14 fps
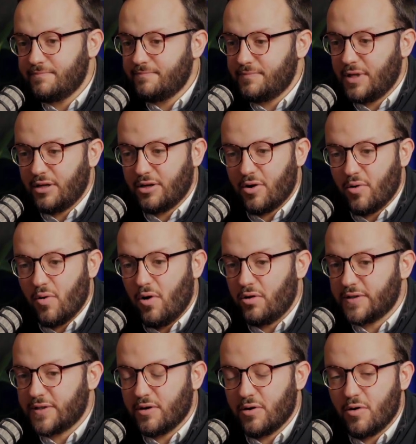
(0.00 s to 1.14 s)

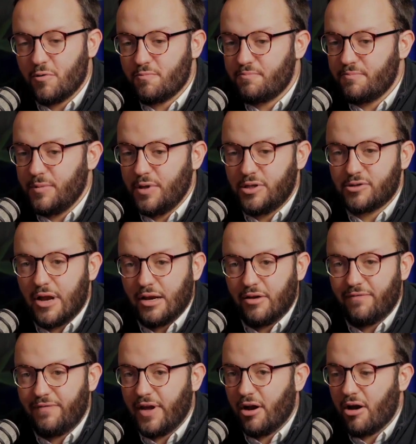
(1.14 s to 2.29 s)
also trying to
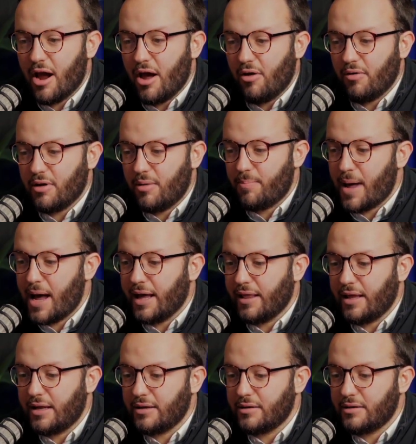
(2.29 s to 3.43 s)
figure out and
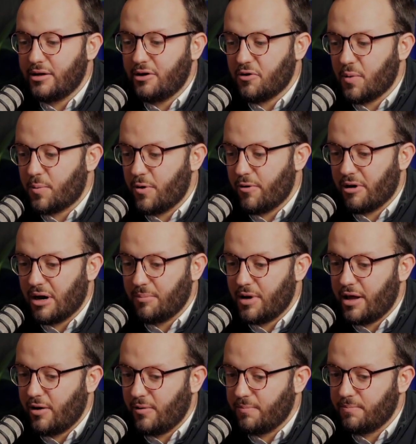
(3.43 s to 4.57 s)
pilot, a program to
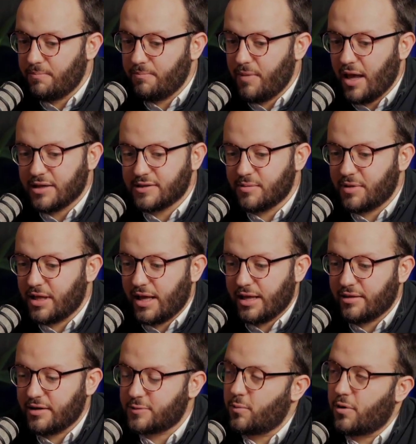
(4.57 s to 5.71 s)
help make something like
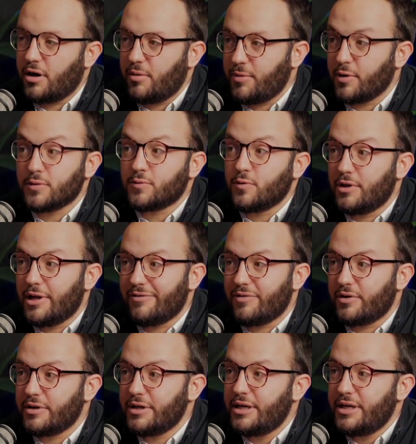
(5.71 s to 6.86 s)
this work at a middle school level,
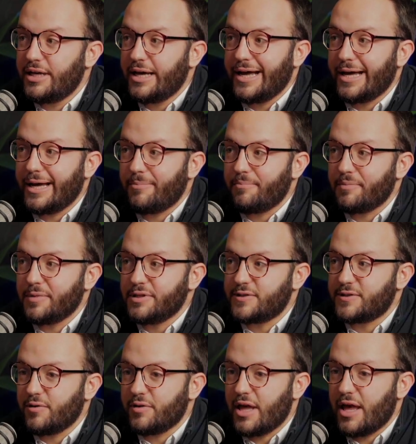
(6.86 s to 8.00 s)

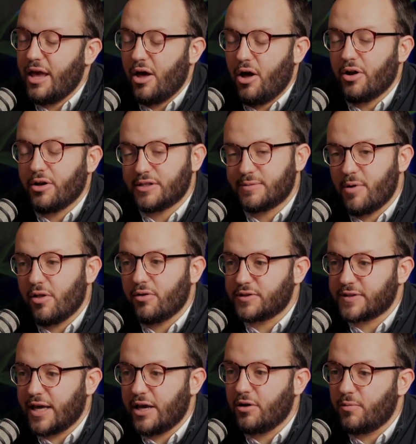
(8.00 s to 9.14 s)
so that on a smaller
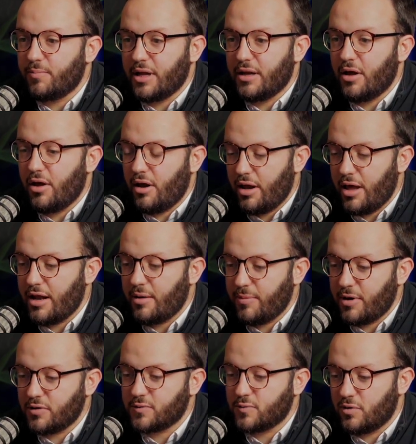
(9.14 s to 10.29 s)
scale, but at a middle
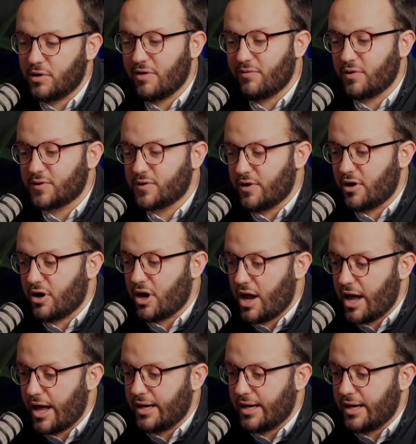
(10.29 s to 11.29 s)
school level, so they're not,